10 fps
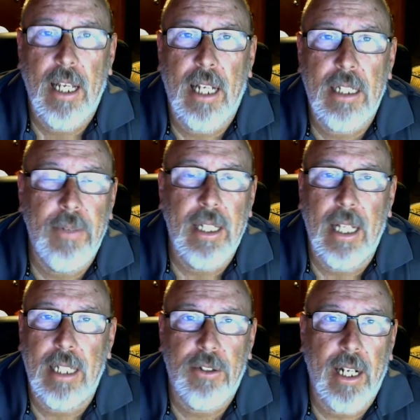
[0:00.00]
text me, and
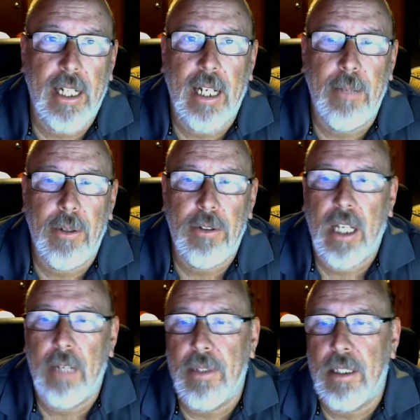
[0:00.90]
that's great, keep those
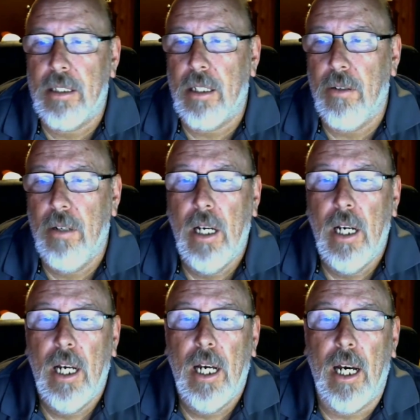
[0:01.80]
coming. So
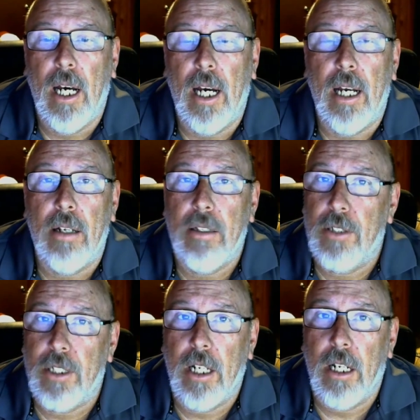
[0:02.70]

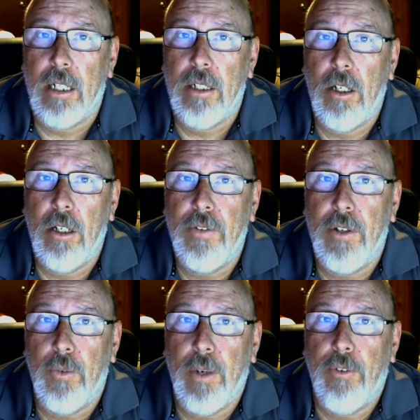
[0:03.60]
good luck to all of
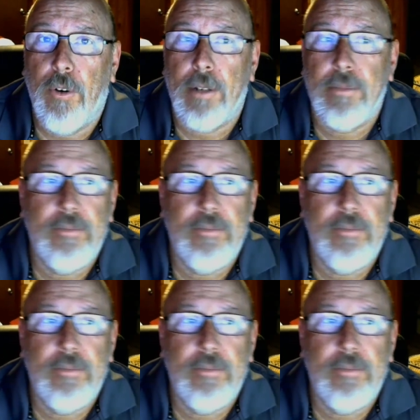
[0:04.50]
you in week 4.